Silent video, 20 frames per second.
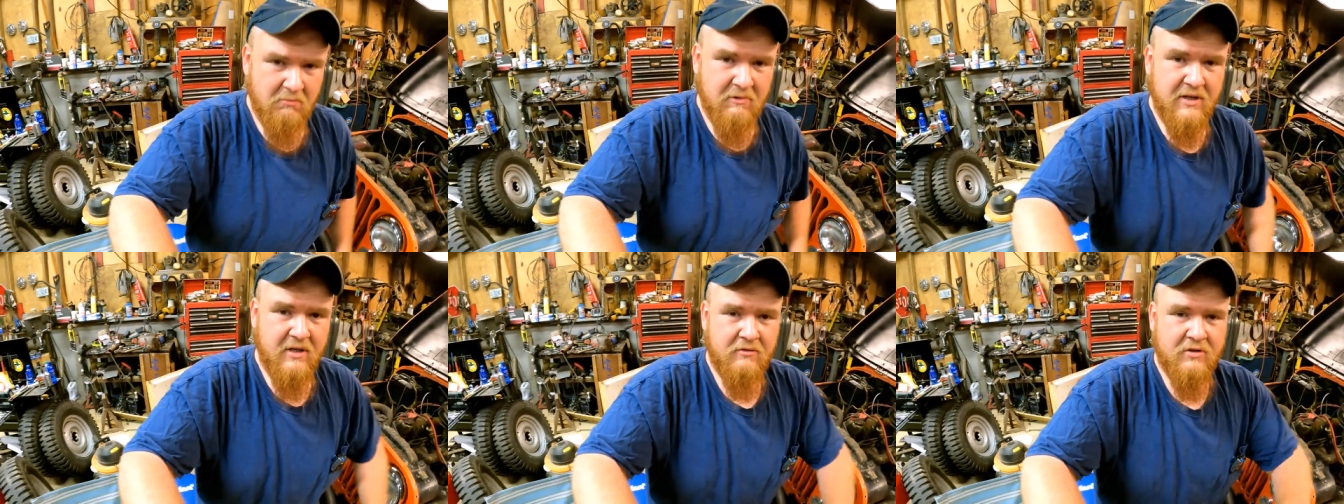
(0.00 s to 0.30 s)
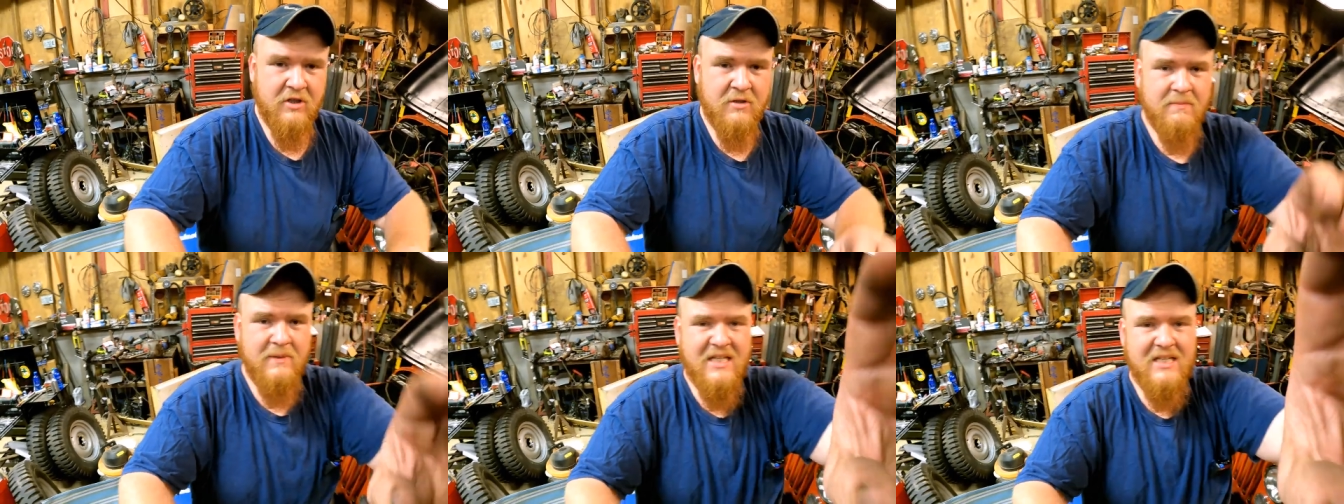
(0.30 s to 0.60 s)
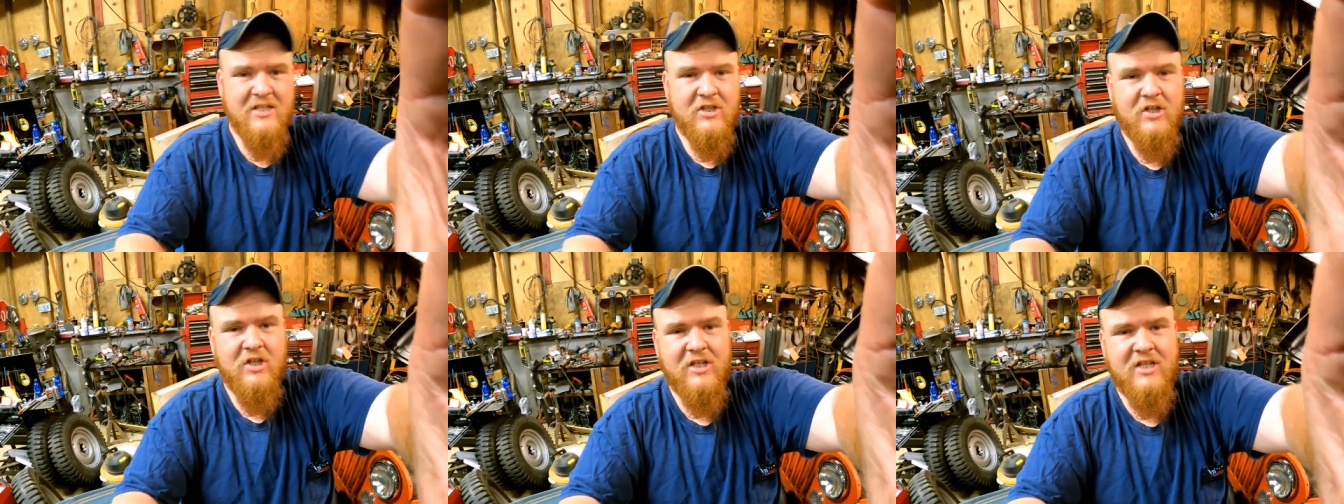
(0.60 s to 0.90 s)
when you
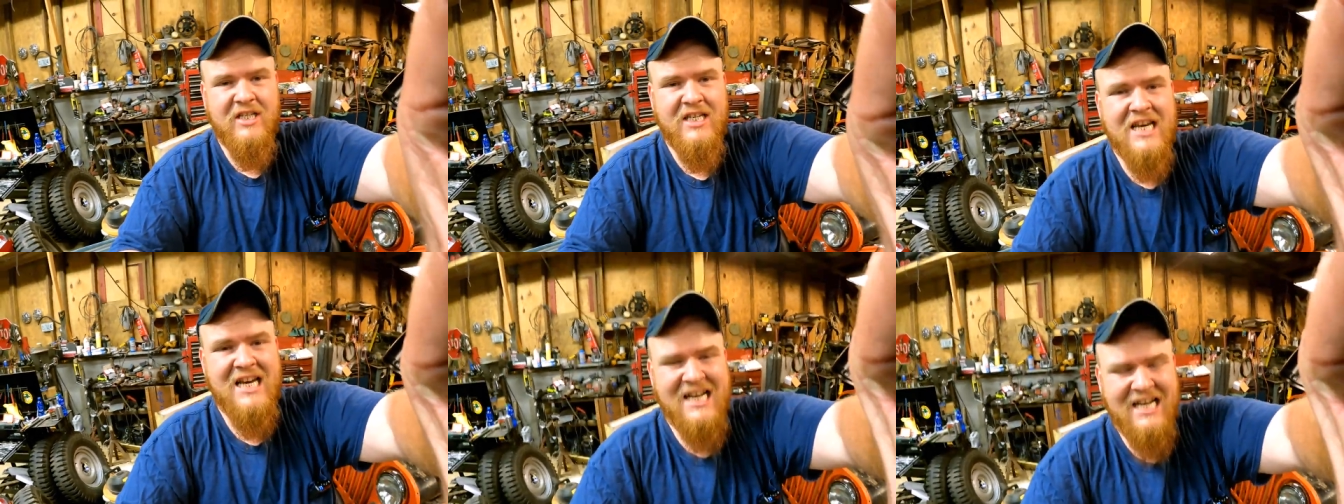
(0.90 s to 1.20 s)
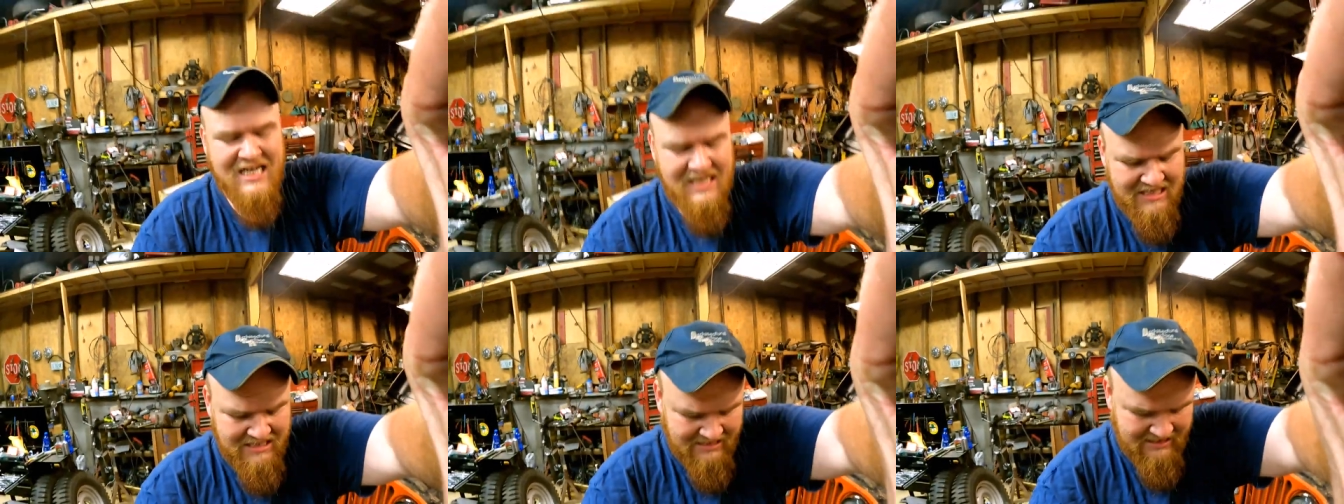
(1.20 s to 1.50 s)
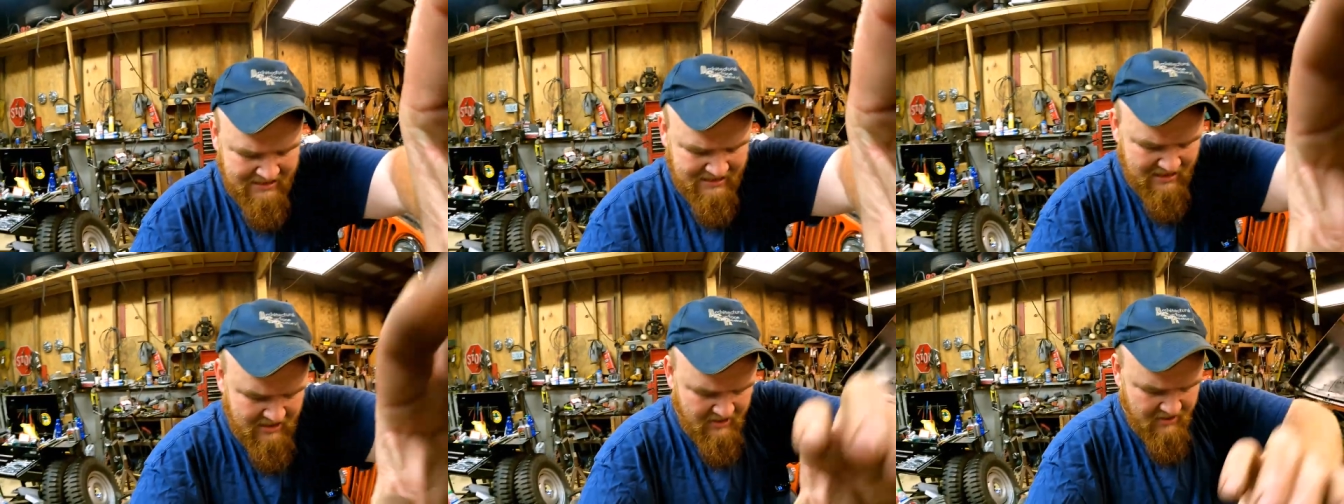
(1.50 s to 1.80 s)
spend just
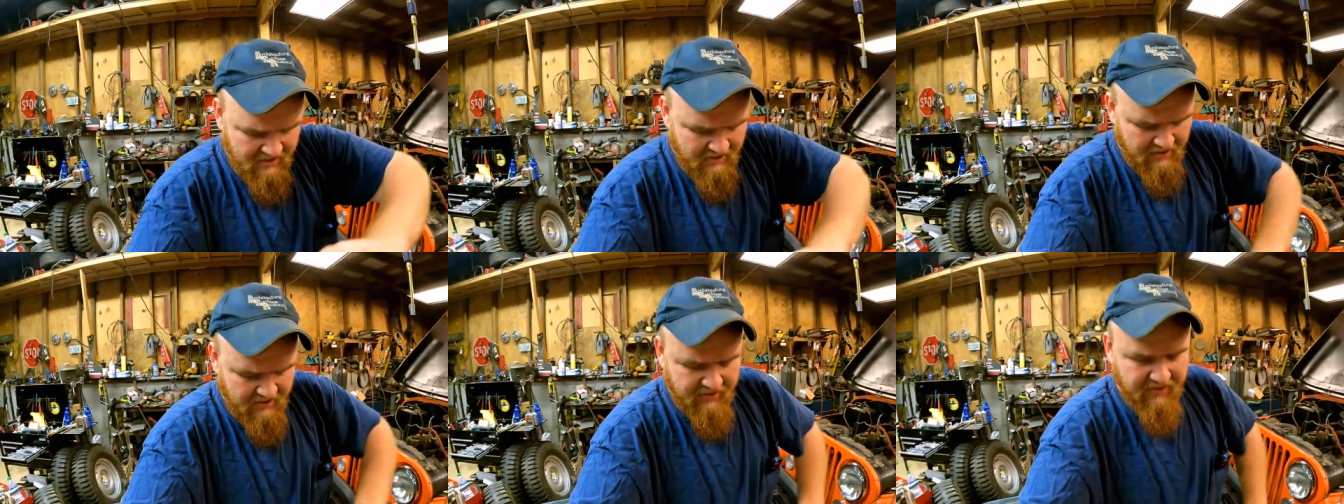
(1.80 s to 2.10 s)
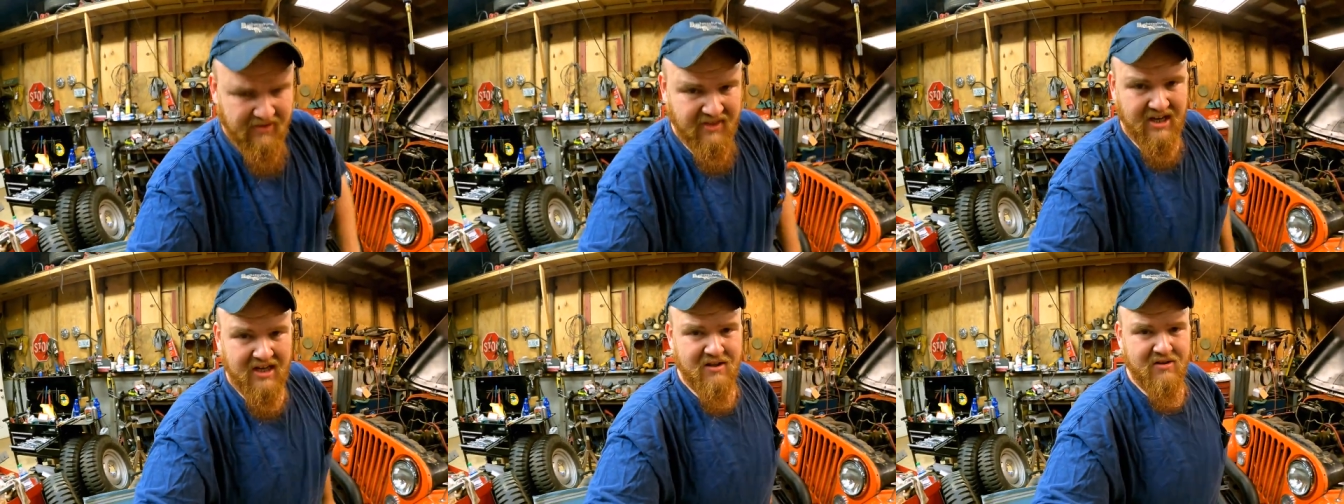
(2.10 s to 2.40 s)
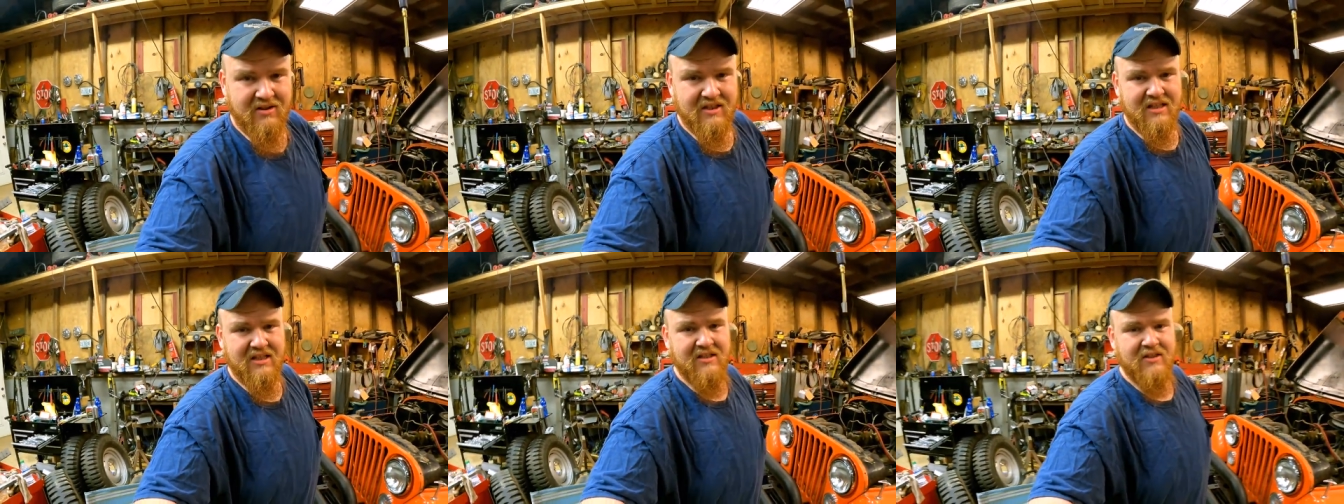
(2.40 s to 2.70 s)

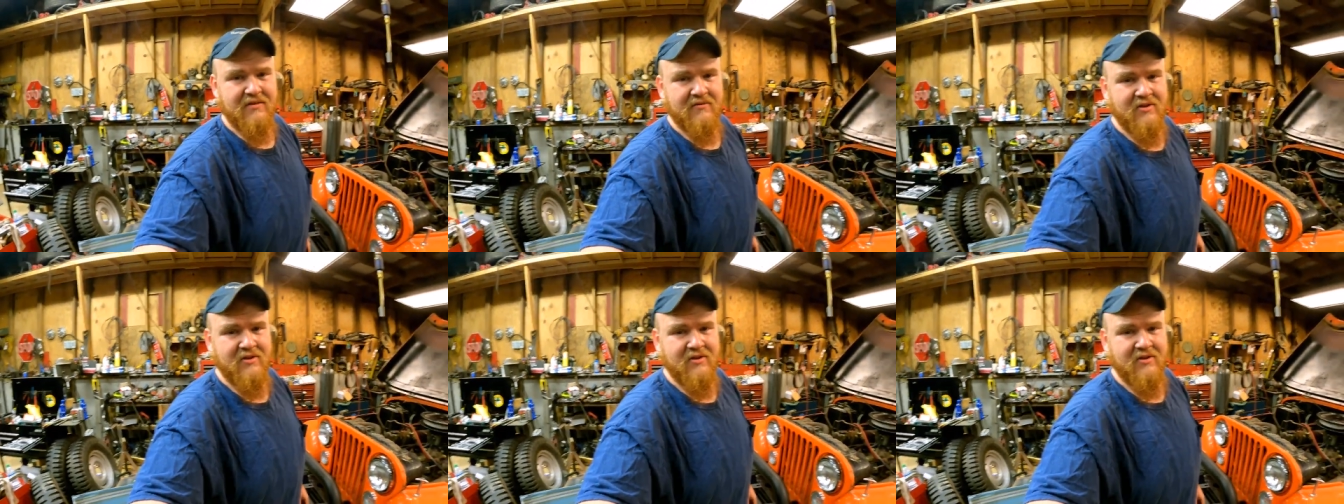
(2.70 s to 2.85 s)
thousands